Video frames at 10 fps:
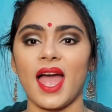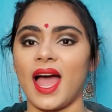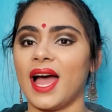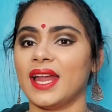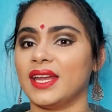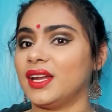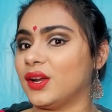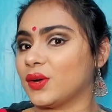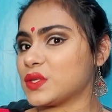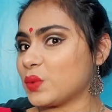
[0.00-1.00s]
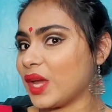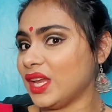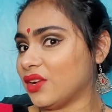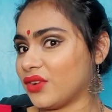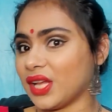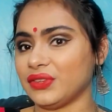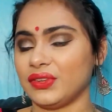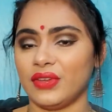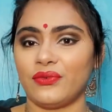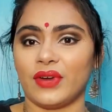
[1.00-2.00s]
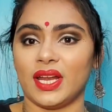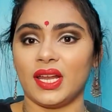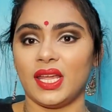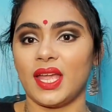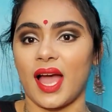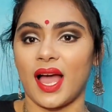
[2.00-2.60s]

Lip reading: and it looks very Navratri friendly.